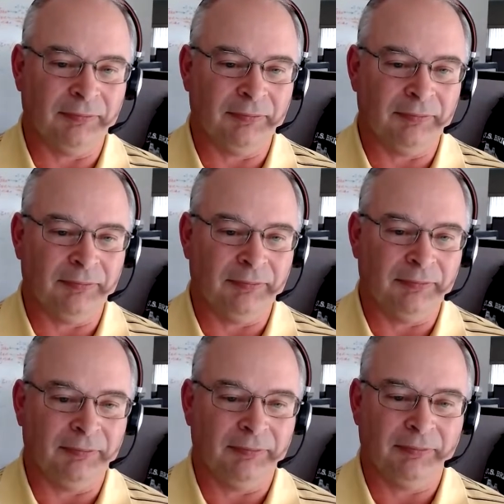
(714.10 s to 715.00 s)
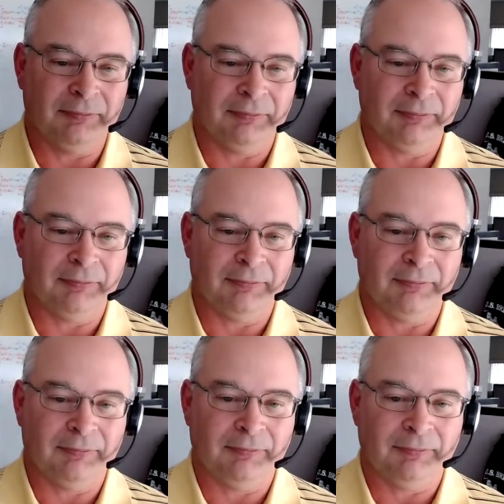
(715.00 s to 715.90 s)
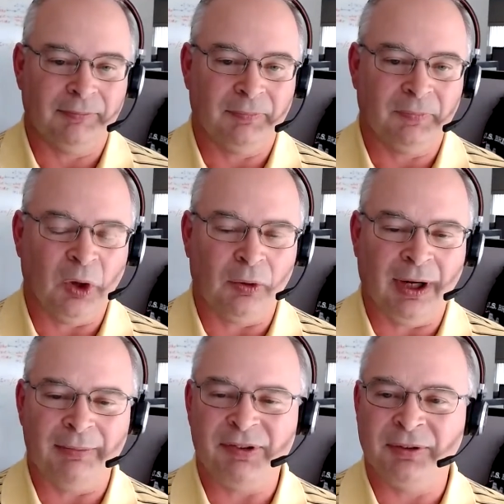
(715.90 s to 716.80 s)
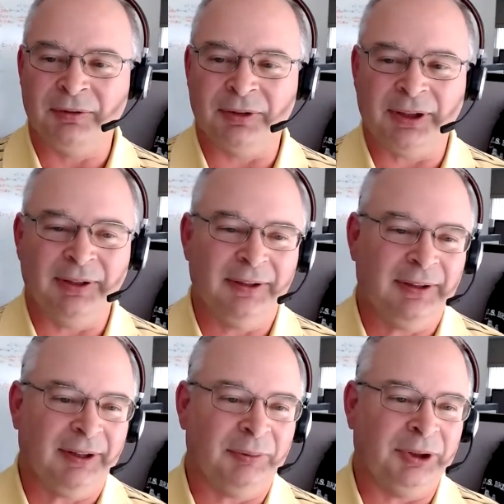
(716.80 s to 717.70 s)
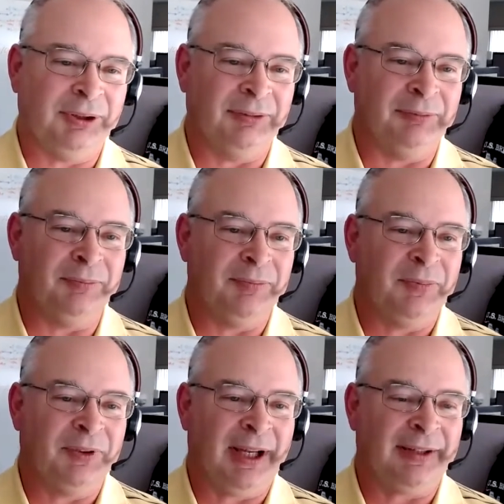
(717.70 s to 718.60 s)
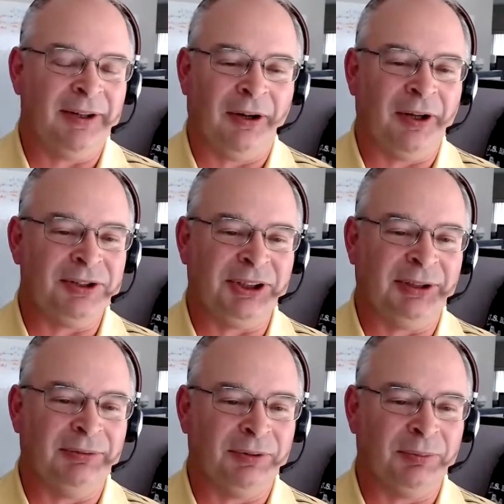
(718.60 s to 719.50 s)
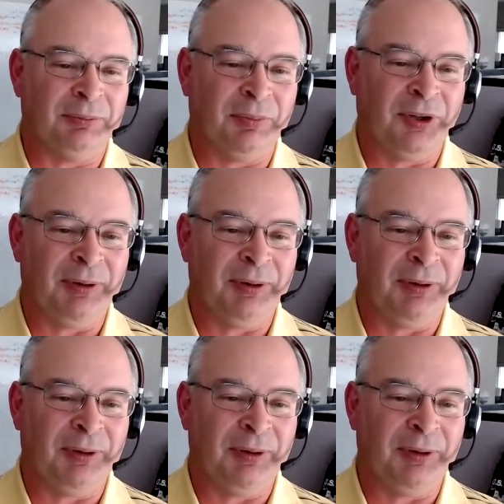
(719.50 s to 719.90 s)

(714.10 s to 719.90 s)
Oh, absolutely. I mean, technology from think back when you first started, Nick, what,